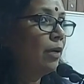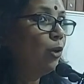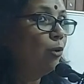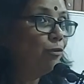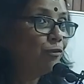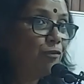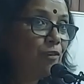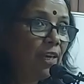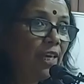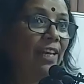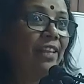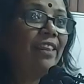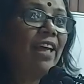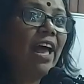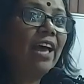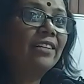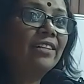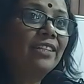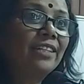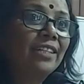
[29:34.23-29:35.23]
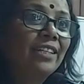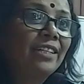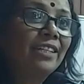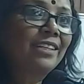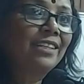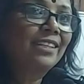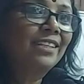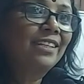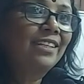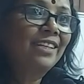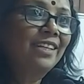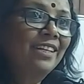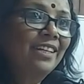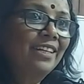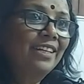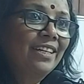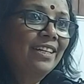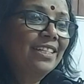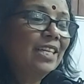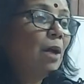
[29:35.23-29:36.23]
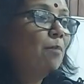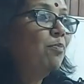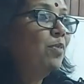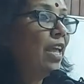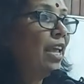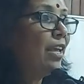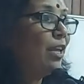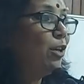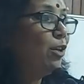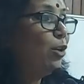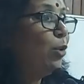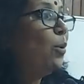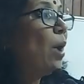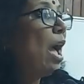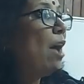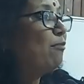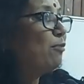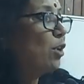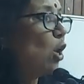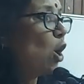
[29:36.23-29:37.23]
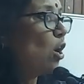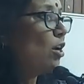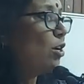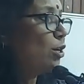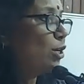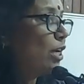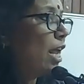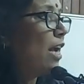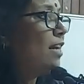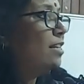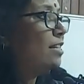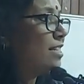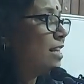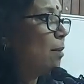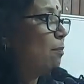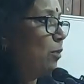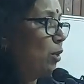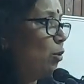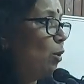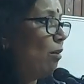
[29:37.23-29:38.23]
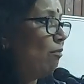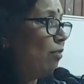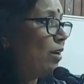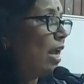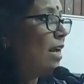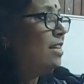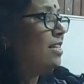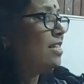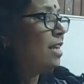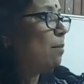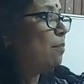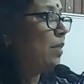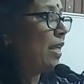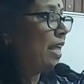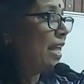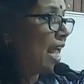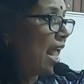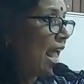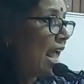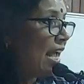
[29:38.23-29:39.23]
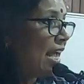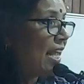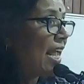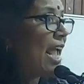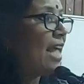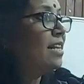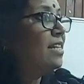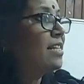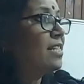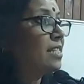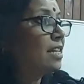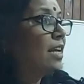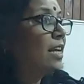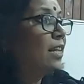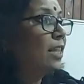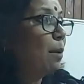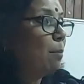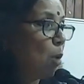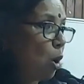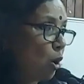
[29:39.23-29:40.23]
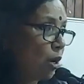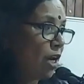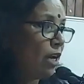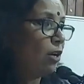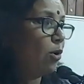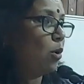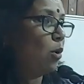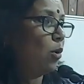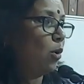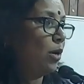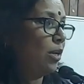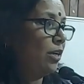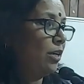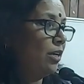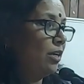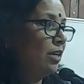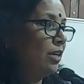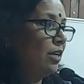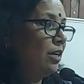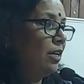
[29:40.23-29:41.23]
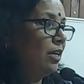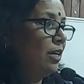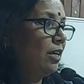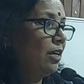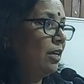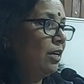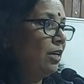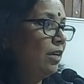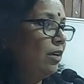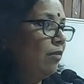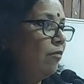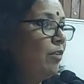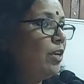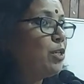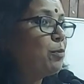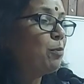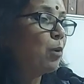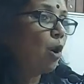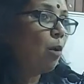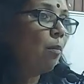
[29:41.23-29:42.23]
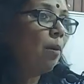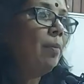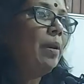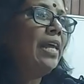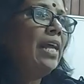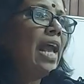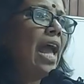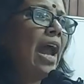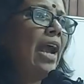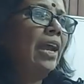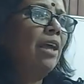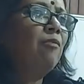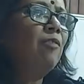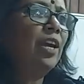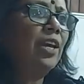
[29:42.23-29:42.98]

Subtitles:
You feel that something, you have done something against the moral code, which probably had